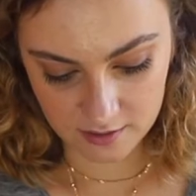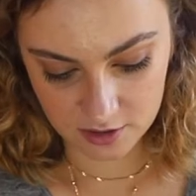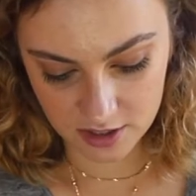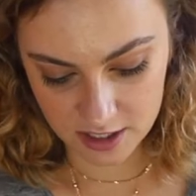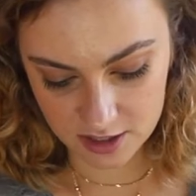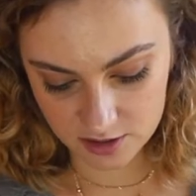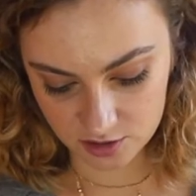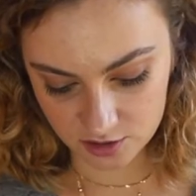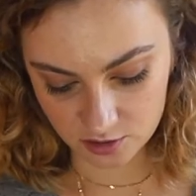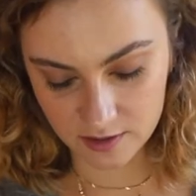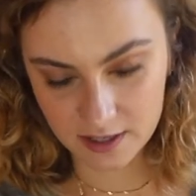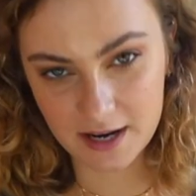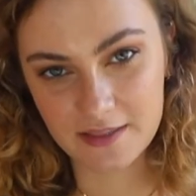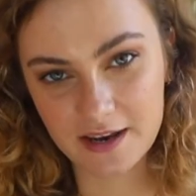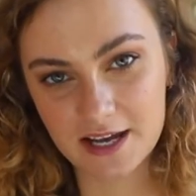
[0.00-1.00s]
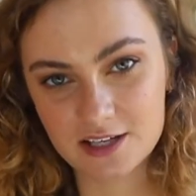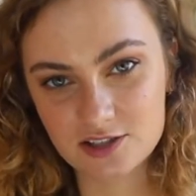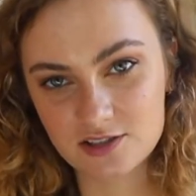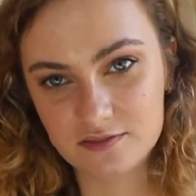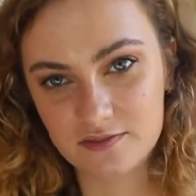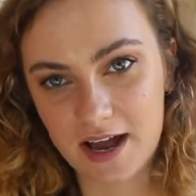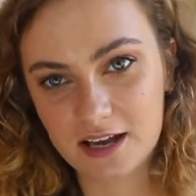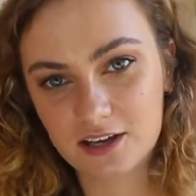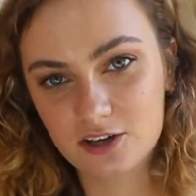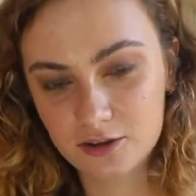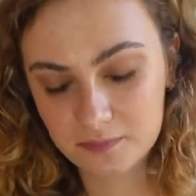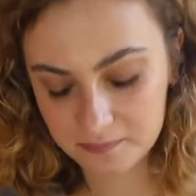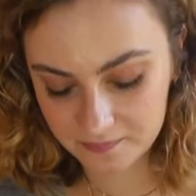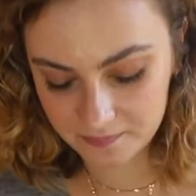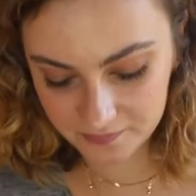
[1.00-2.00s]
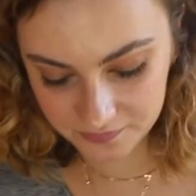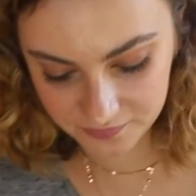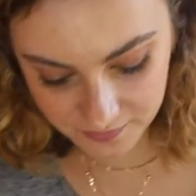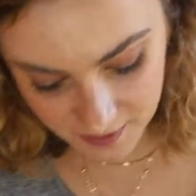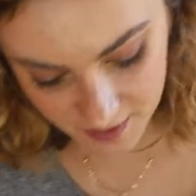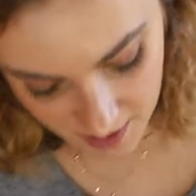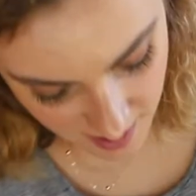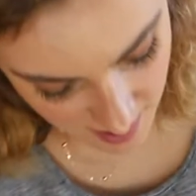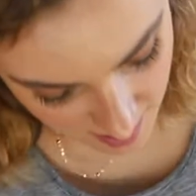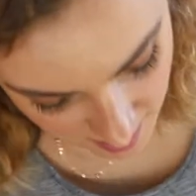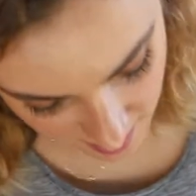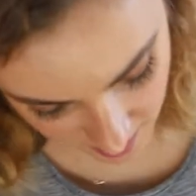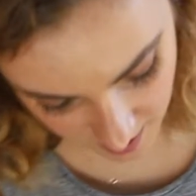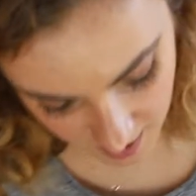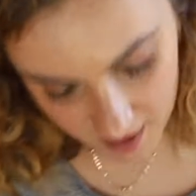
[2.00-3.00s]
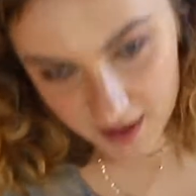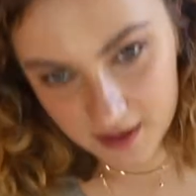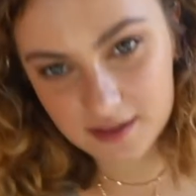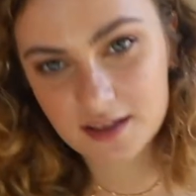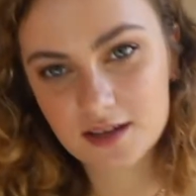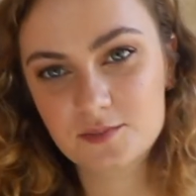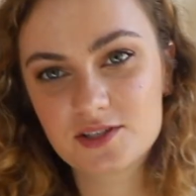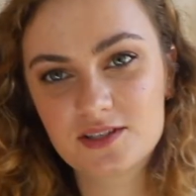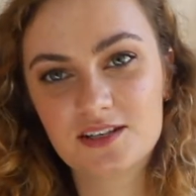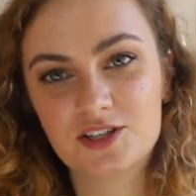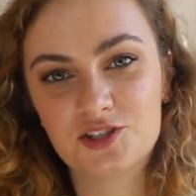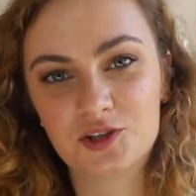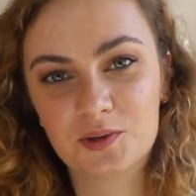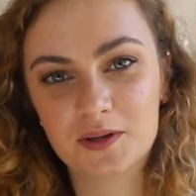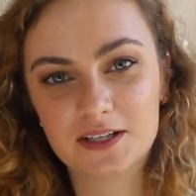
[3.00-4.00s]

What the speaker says: Should I just do it and then I can just vacuum? think I'm just gonna do